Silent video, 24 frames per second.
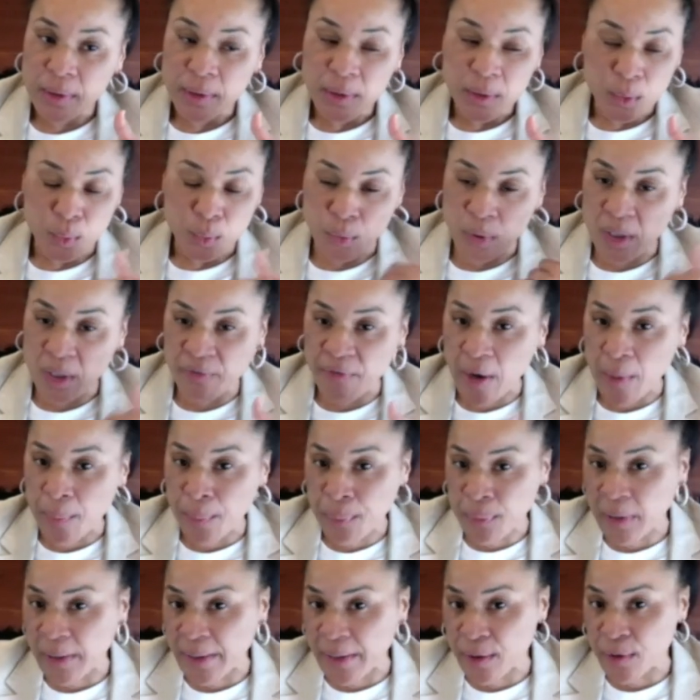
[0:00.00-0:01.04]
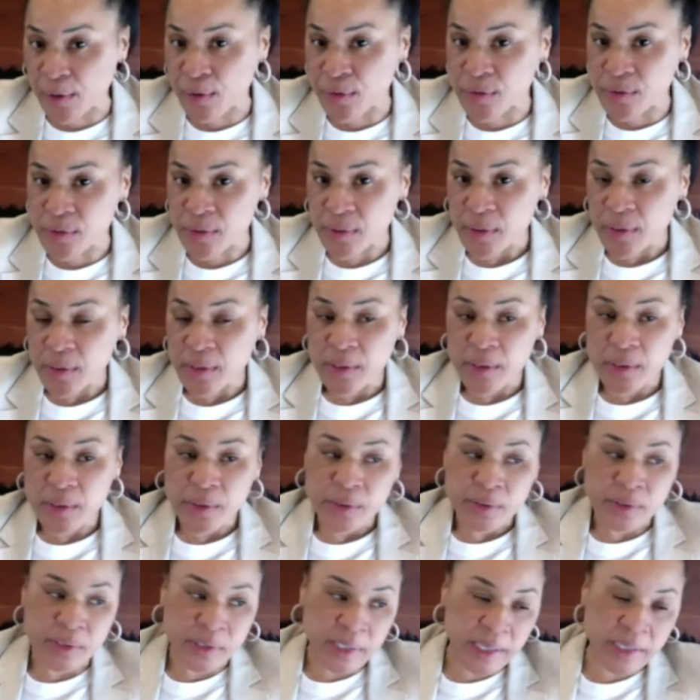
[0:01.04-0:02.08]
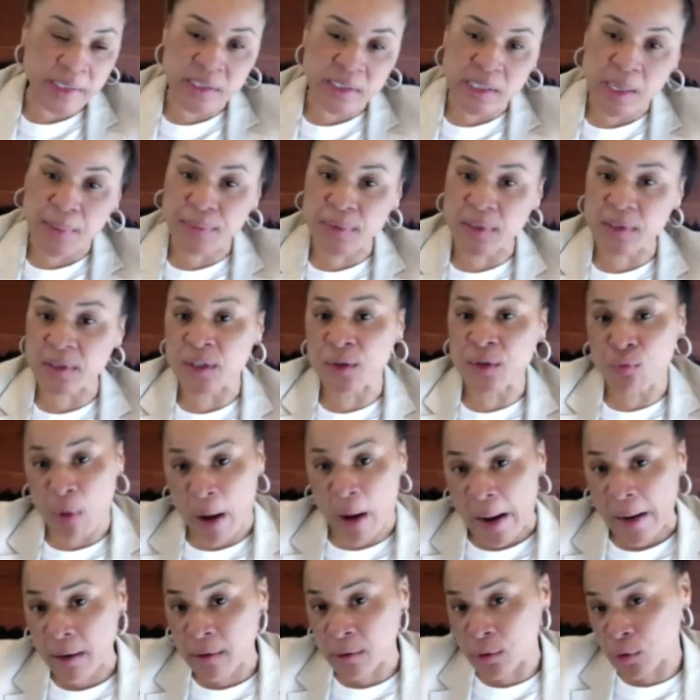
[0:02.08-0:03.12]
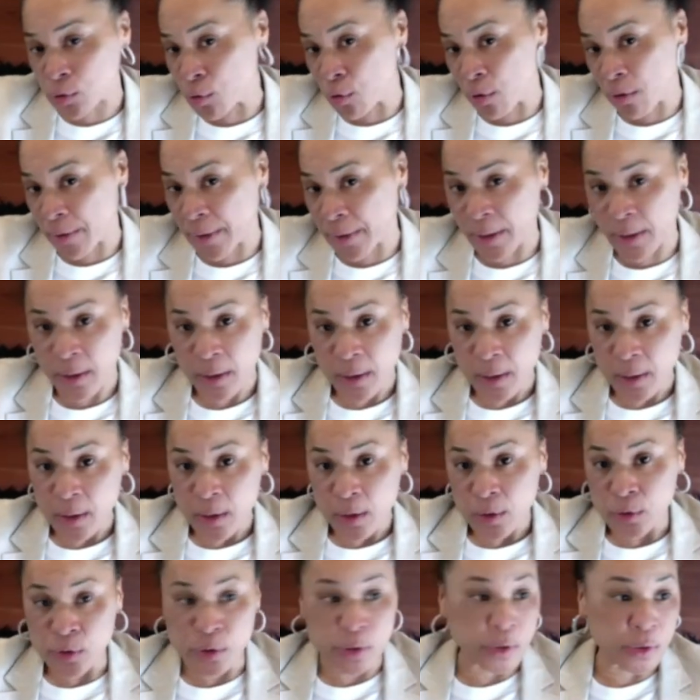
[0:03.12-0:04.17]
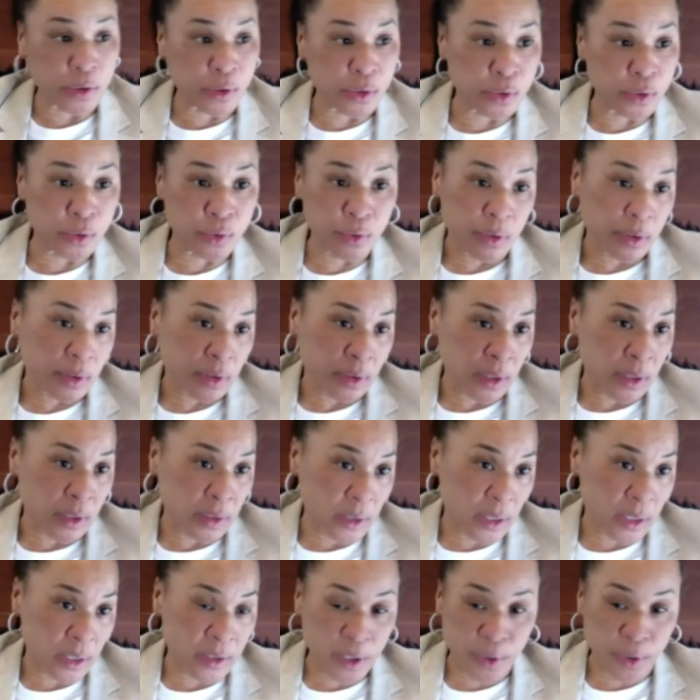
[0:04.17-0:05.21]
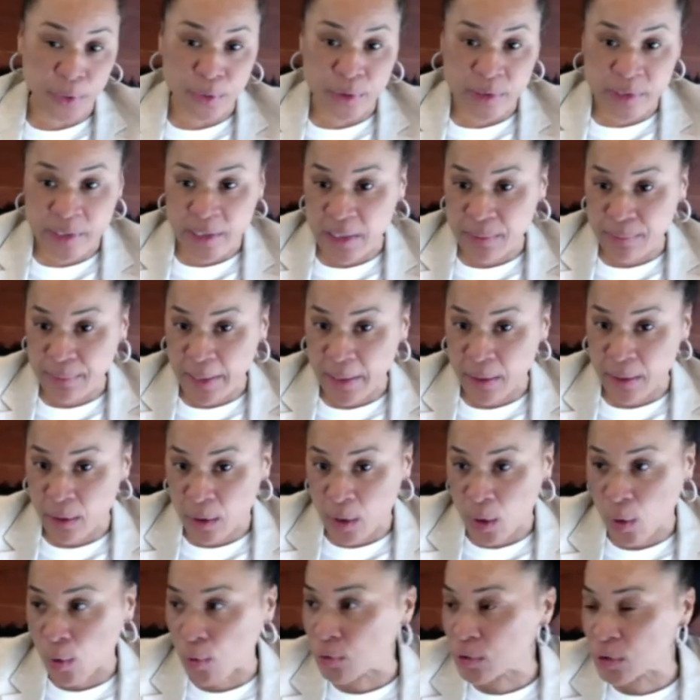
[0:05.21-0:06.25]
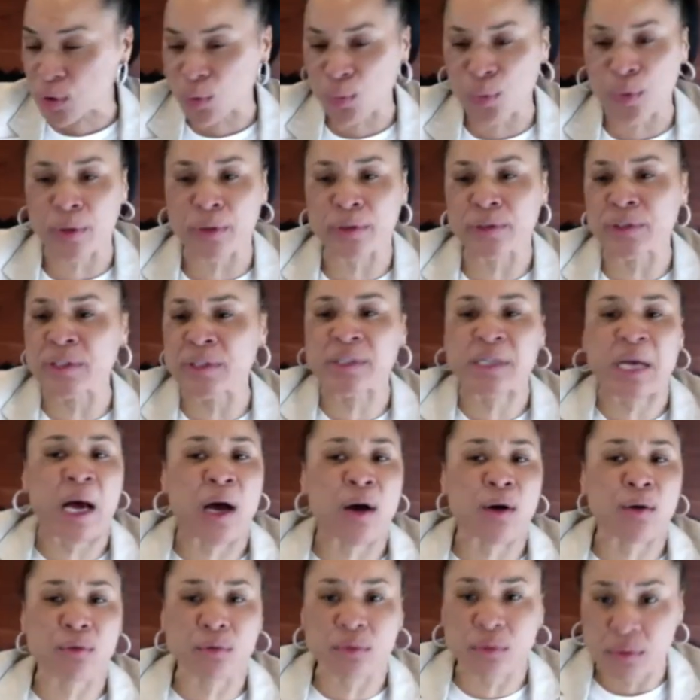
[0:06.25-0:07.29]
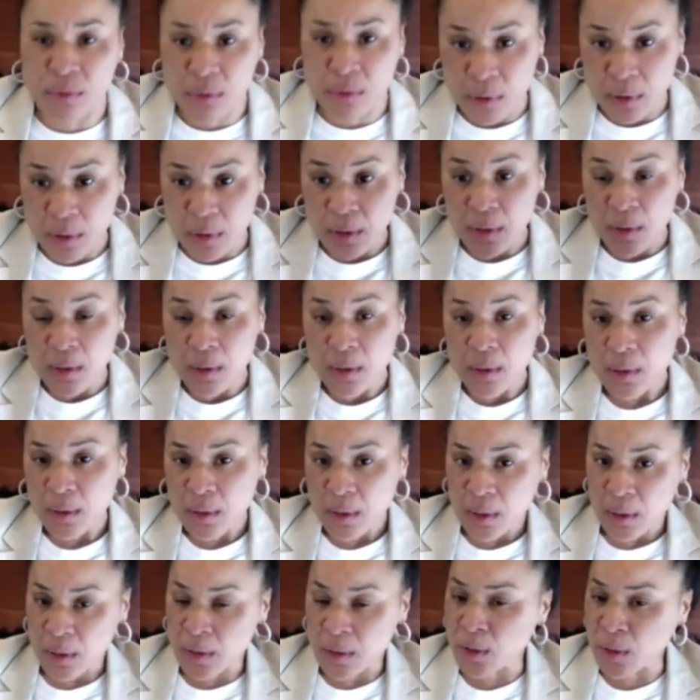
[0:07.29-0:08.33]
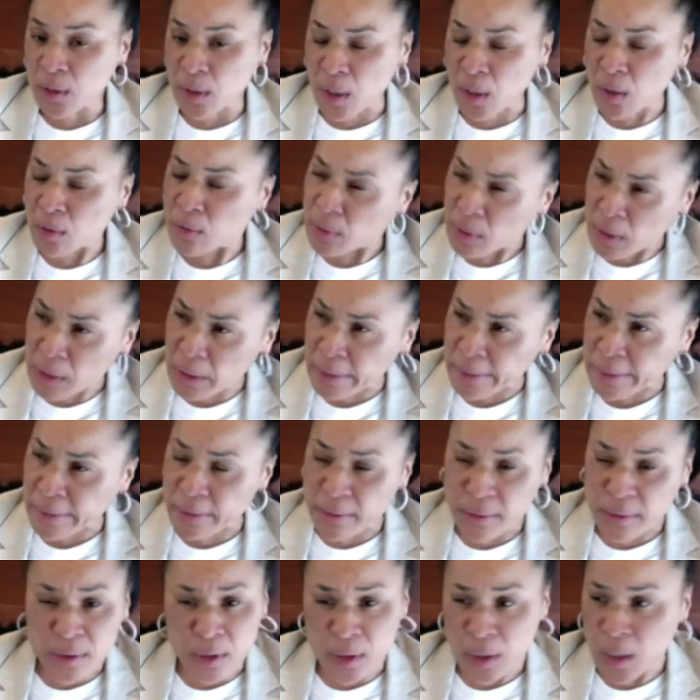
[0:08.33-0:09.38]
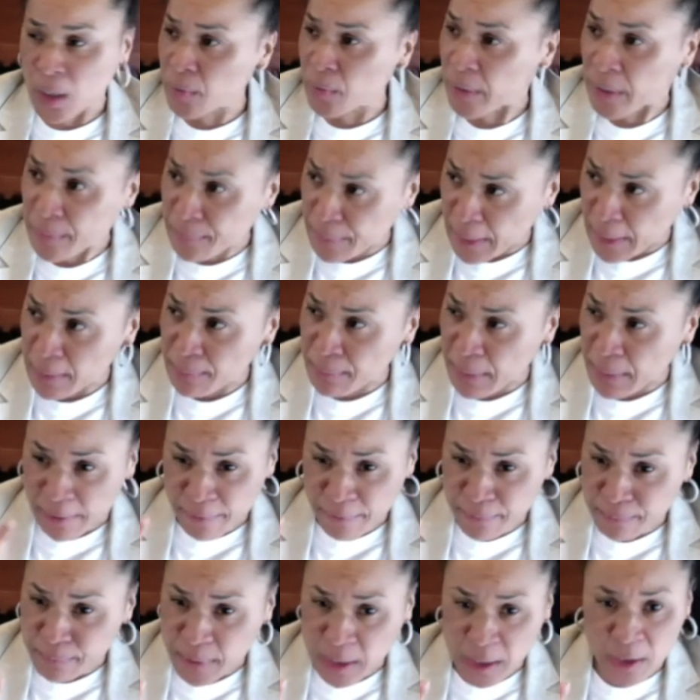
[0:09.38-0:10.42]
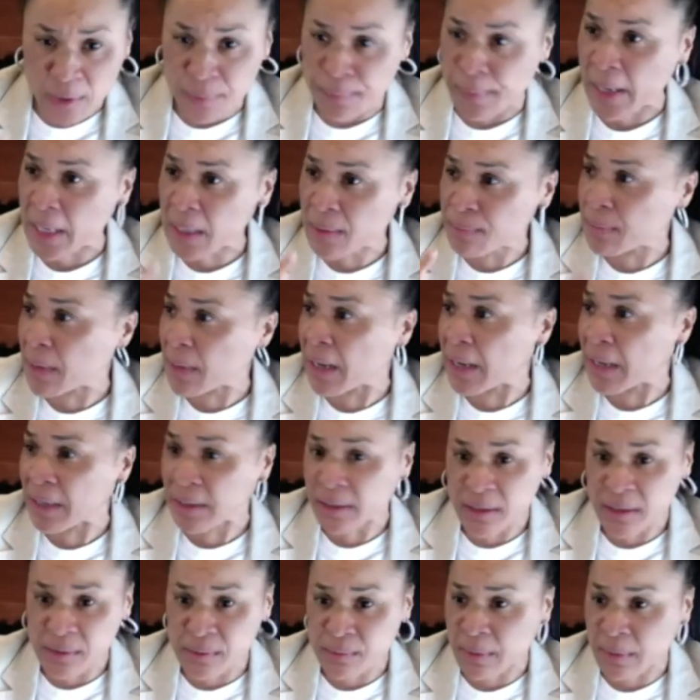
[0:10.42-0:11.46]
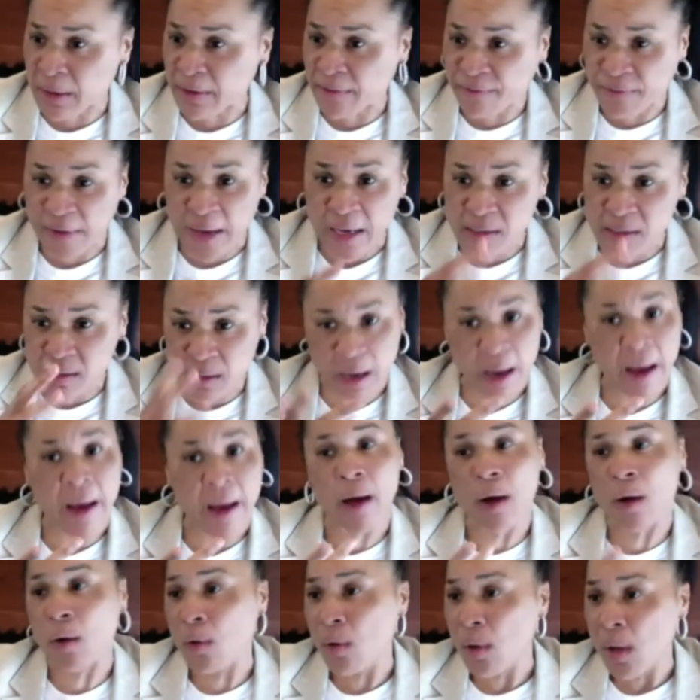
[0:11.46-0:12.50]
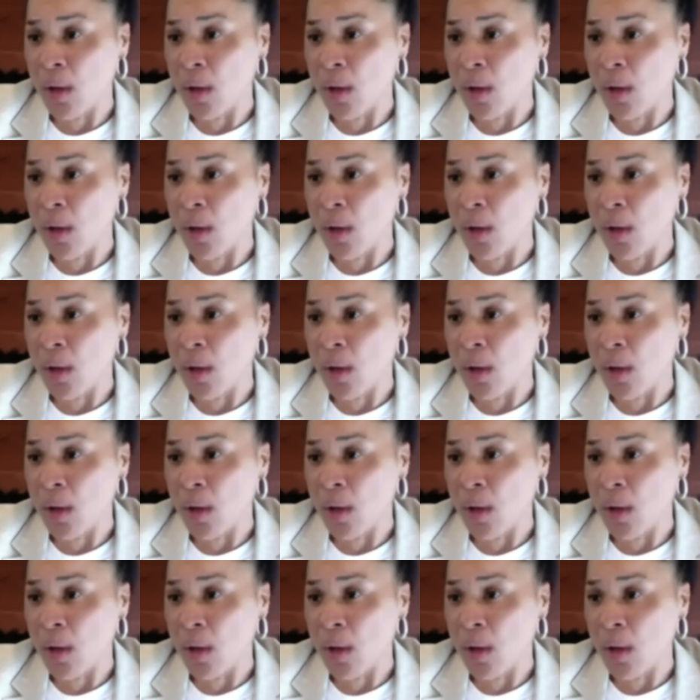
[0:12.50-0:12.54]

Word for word: one of our players say something derogatory to a, another teammate or coach or just out you know and you know it'll make my it'll make my my face scowl